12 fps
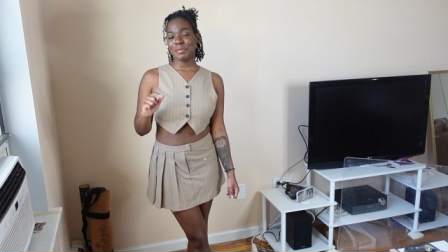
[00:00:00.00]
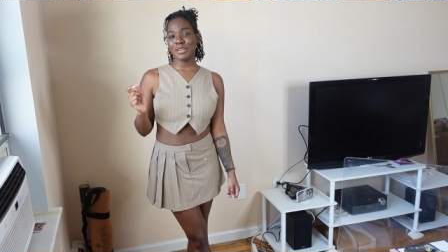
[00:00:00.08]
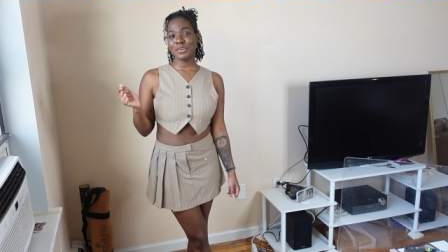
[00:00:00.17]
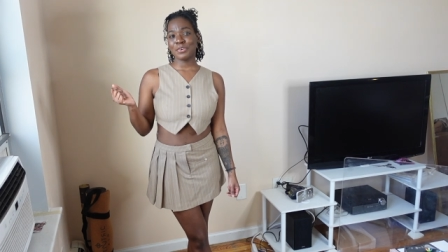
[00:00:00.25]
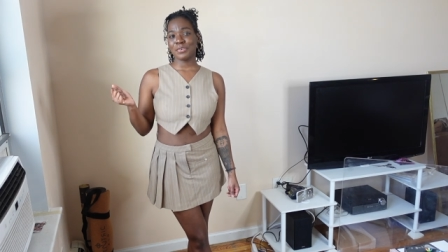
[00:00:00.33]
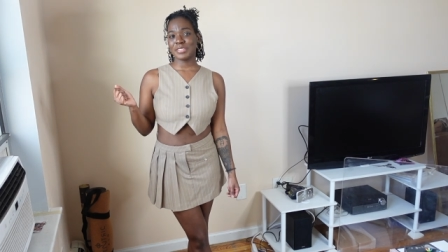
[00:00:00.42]
me
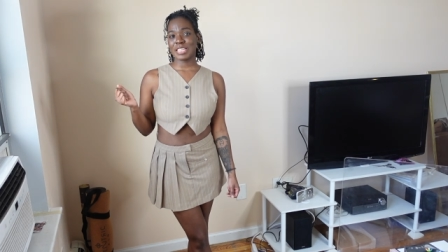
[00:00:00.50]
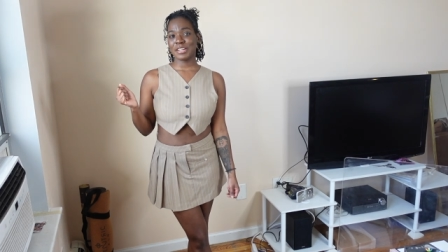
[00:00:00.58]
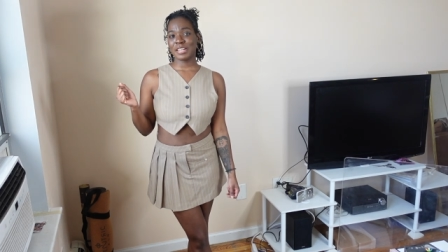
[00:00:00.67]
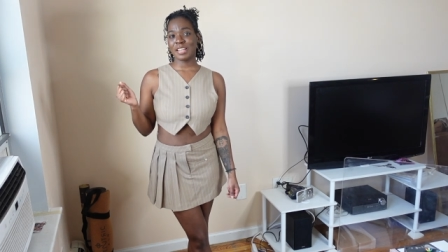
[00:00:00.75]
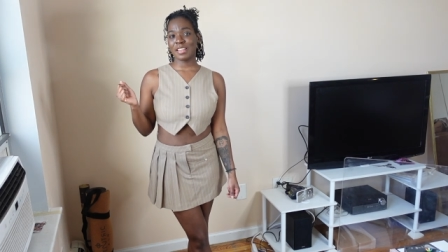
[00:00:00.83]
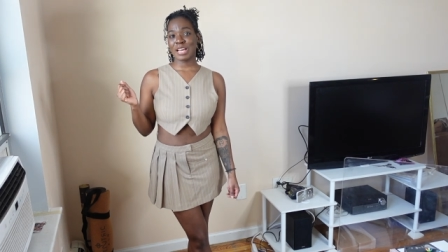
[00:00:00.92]
know
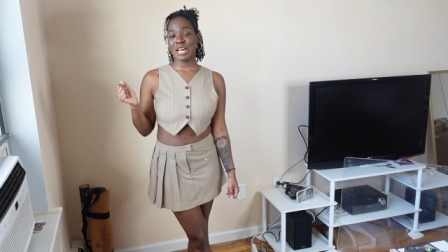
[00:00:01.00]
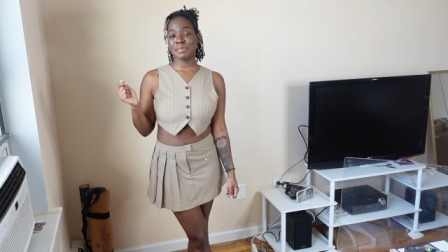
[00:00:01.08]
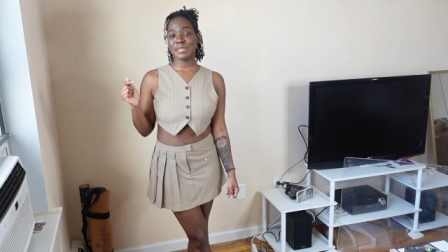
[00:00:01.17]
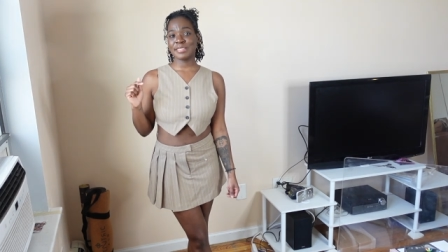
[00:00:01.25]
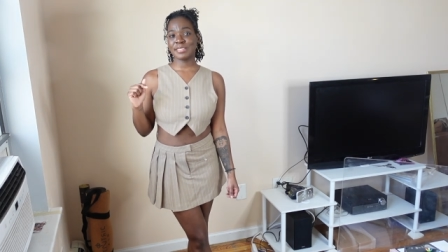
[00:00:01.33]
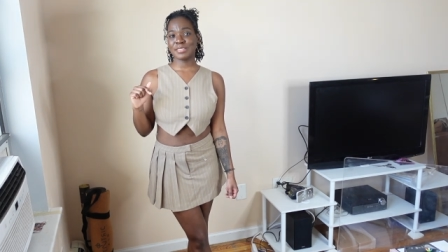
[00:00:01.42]
down in the
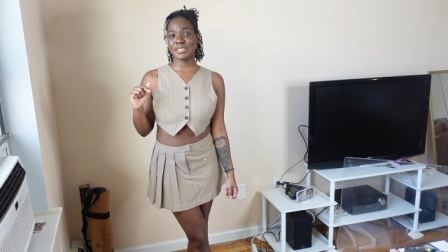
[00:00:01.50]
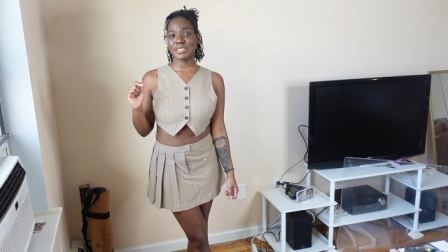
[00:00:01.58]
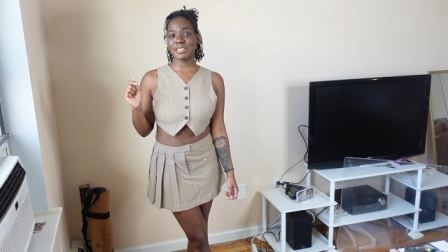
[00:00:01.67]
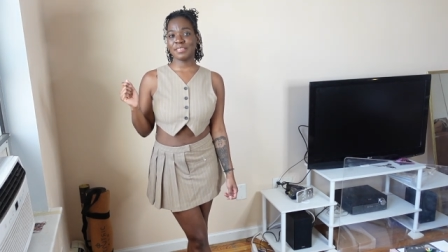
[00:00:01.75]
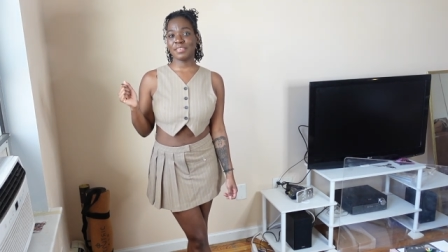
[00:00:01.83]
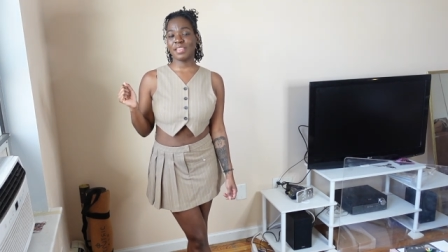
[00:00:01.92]
comments
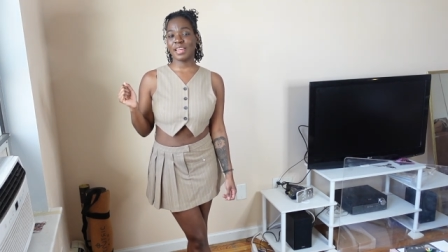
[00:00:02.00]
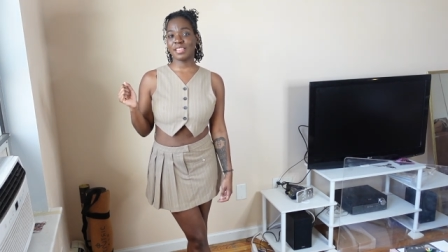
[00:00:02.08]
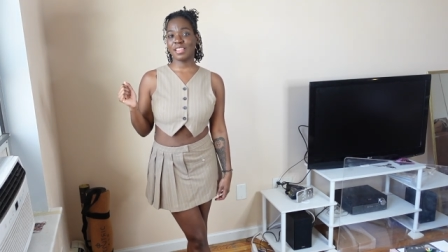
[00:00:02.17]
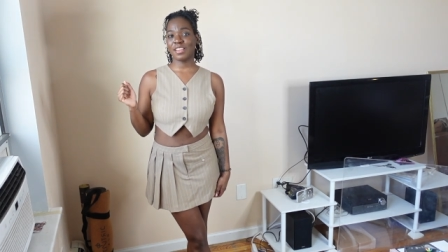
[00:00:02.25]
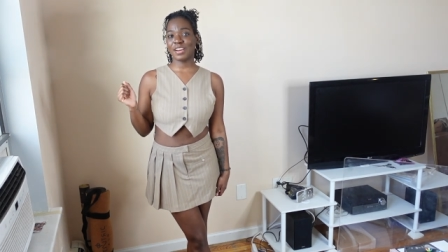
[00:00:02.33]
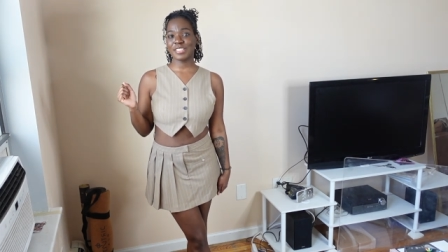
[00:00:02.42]
if you like
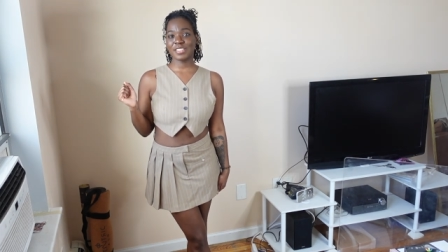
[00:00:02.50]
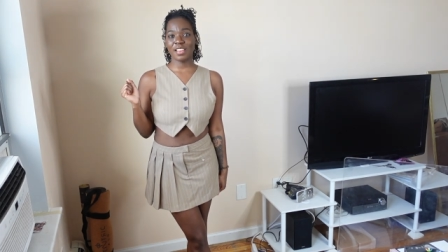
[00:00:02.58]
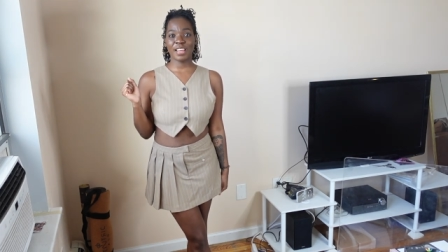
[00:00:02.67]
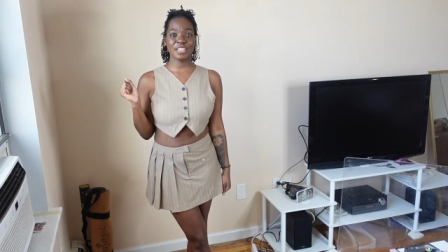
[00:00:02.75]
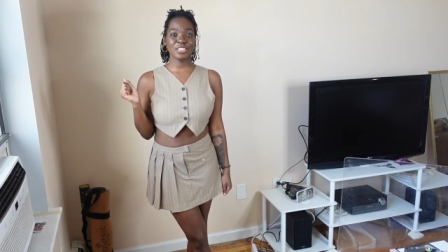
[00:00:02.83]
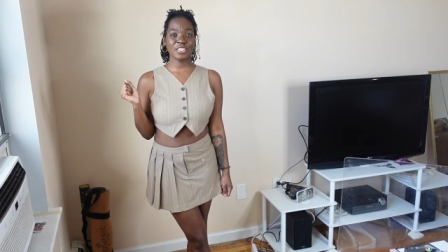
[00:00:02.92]
the large or
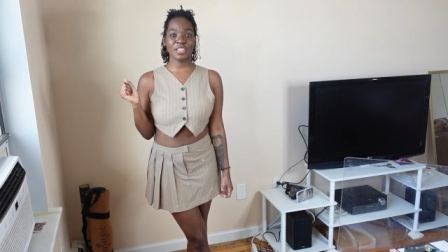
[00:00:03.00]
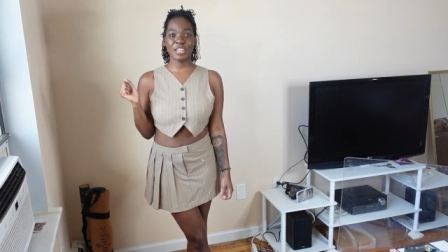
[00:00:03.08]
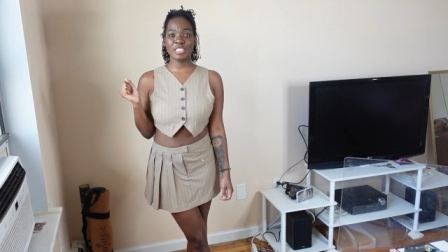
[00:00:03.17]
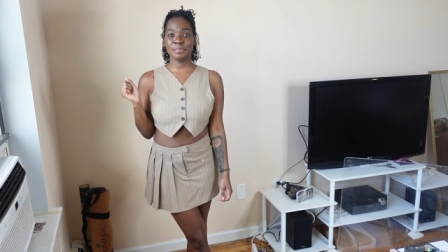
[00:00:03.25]
the extra large